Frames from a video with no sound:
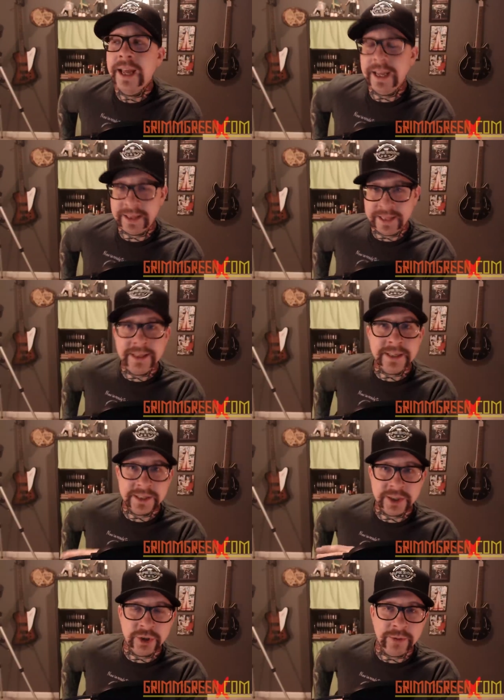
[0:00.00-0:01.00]
In this
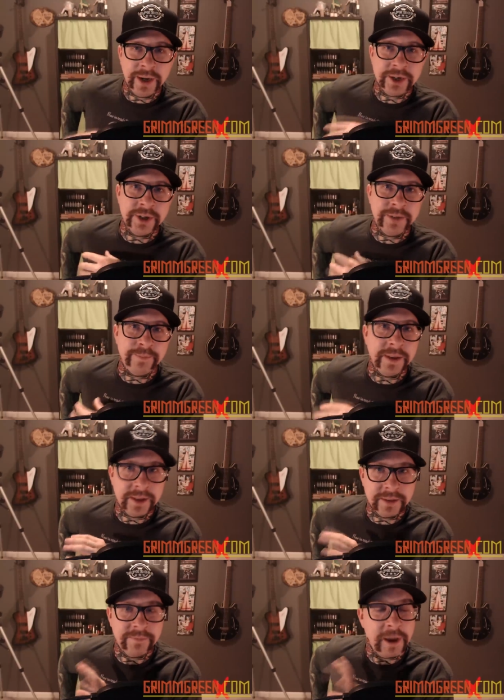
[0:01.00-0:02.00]
situation,
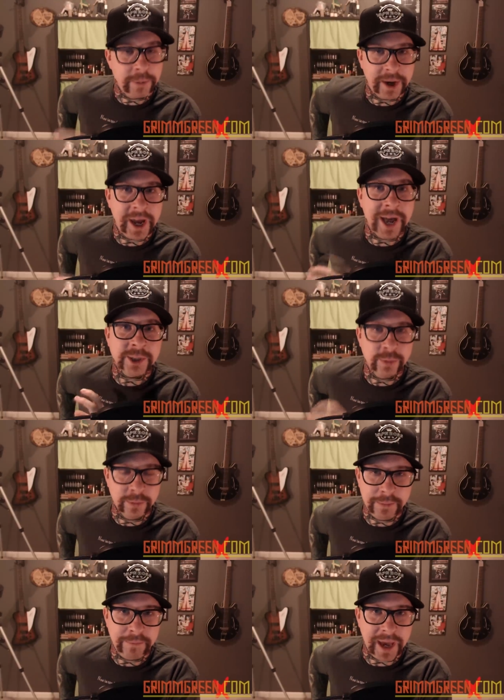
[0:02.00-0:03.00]
Vaporcast would
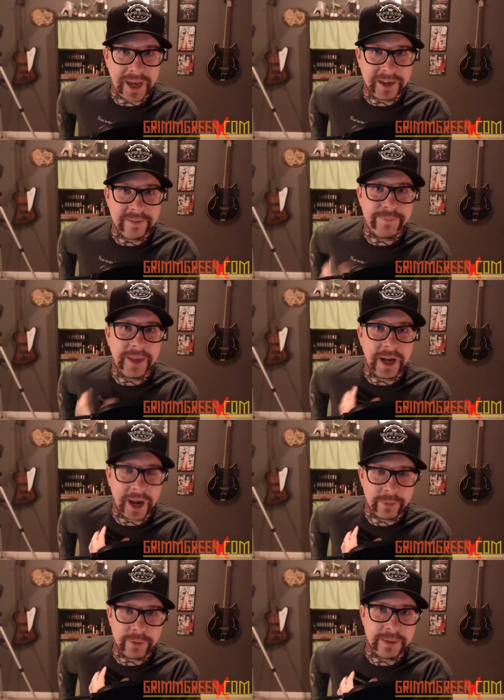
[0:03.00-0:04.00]
be Bane and
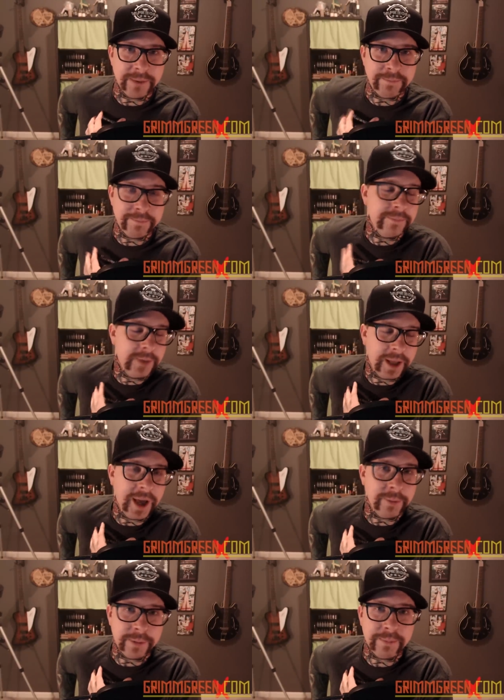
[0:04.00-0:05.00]
I would be well,
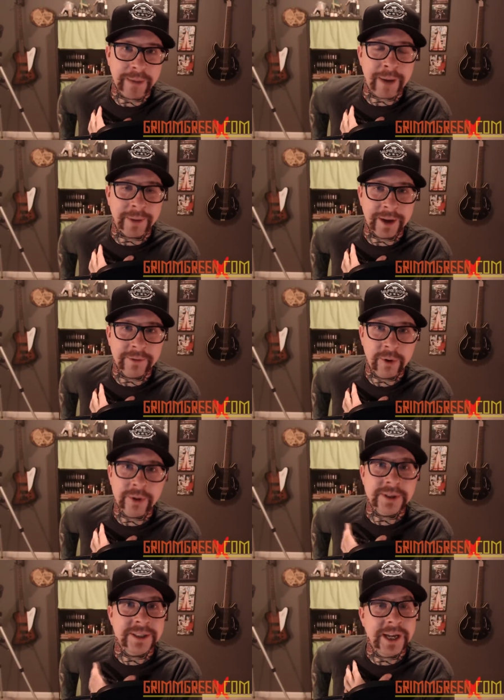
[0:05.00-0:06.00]
I would be Batman, of
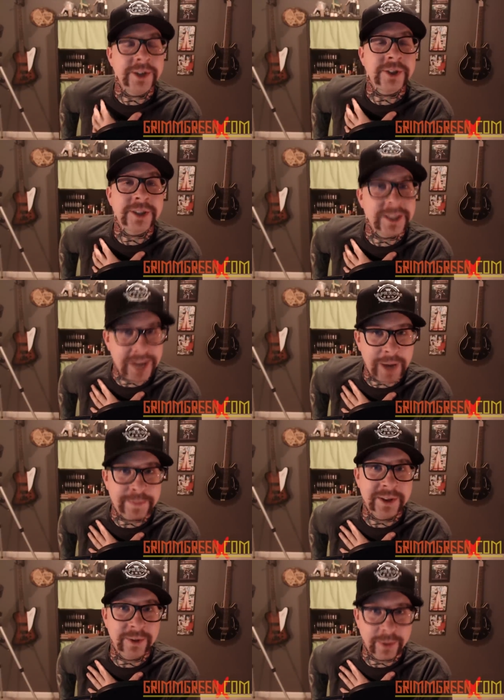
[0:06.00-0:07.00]
course, because I just
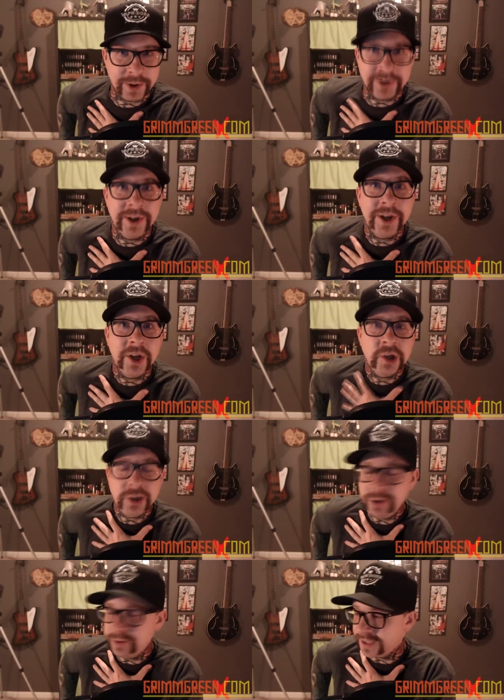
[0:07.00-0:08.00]
adopted the word
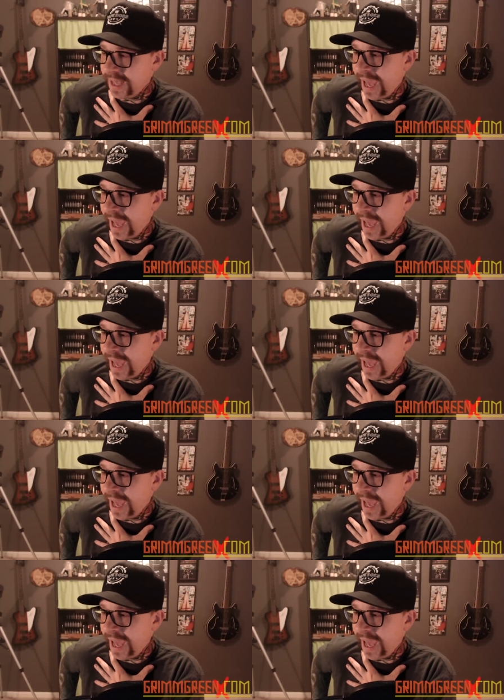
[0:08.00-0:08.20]
toot.